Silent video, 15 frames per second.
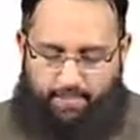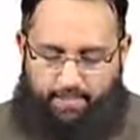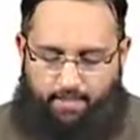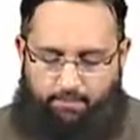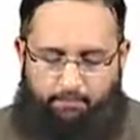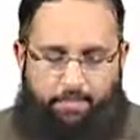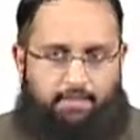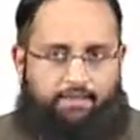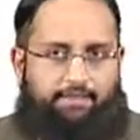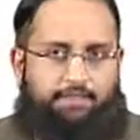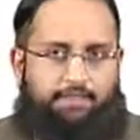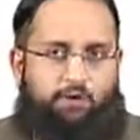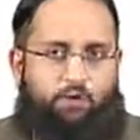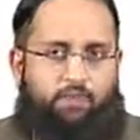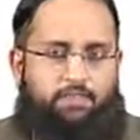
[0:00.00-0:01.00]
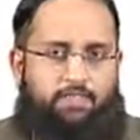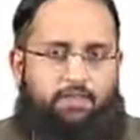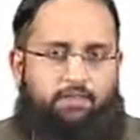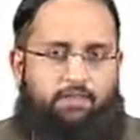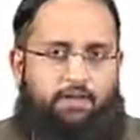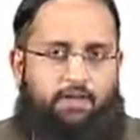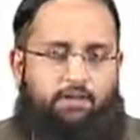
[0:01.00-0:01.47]
But those are
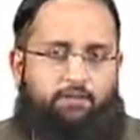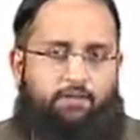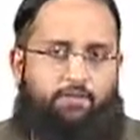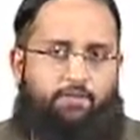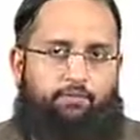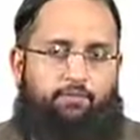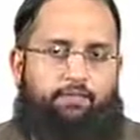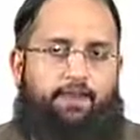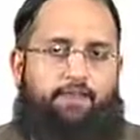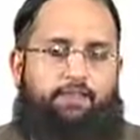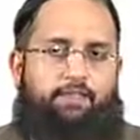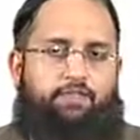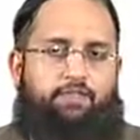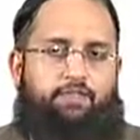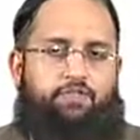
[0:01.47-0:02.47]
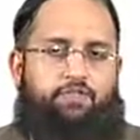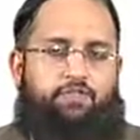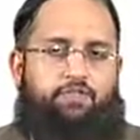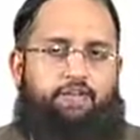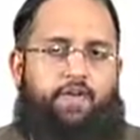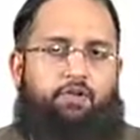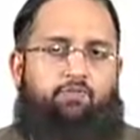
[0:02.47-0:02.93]
not very
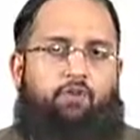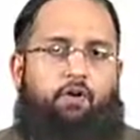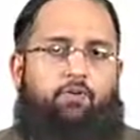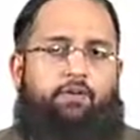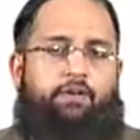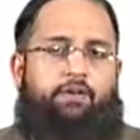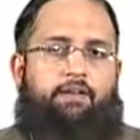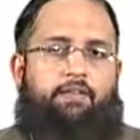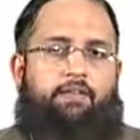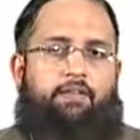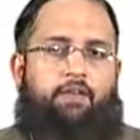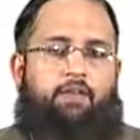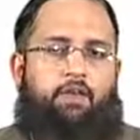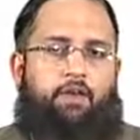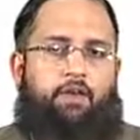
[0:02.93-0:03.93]
straightforwardly